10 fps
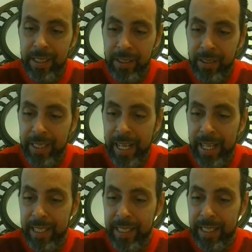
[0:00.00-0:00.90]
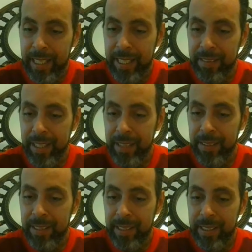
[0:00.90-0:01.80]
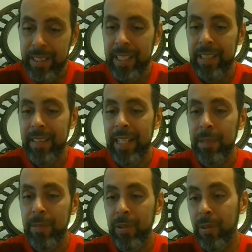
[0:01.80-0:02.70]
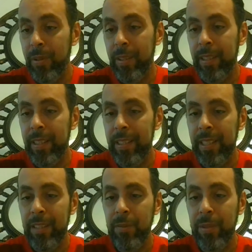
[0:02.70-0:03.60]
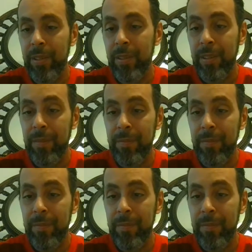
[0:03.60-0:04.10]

your God, as I am the Lord, and that's one of the